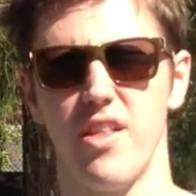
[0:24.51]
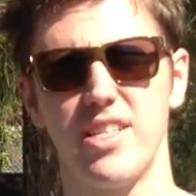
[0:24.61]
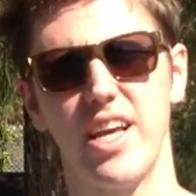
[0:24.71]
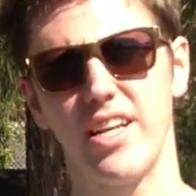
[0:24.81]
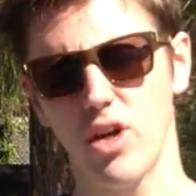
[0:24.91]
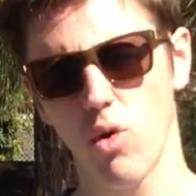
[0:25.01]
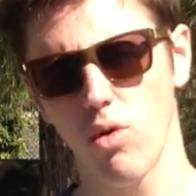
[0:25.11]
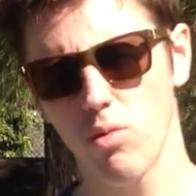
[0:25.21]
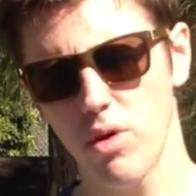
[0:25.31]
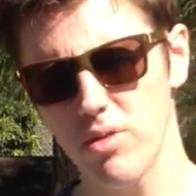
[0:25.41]
This idea,
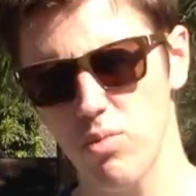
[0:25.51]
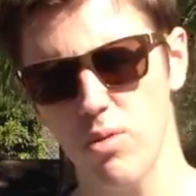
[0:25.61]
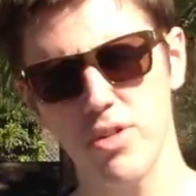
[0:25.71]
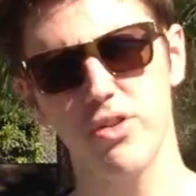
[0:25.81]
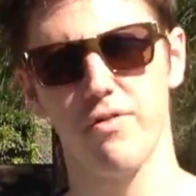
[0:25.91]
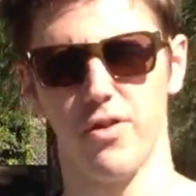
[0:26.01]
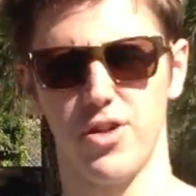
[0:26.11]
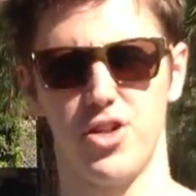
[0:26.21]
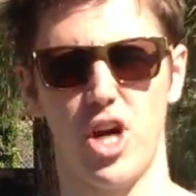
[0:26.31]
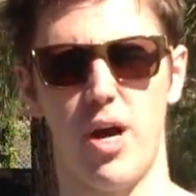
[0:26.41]
what was your
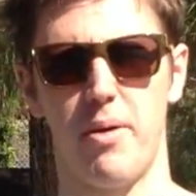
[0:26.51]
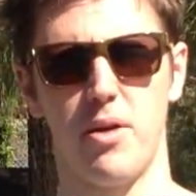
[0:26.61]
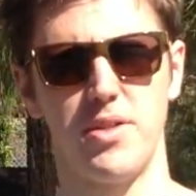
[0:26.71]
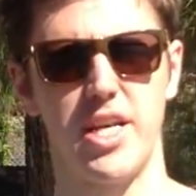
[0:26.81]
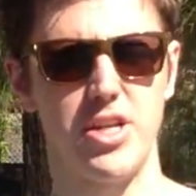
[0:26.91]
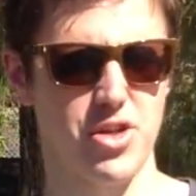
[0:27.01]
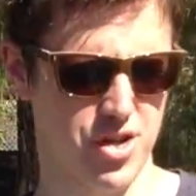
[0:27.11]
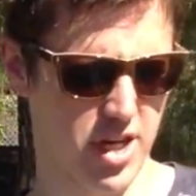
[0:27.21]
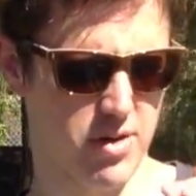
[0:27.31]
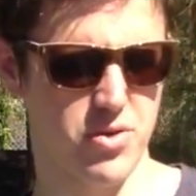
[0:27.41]
first job? And it was interesting.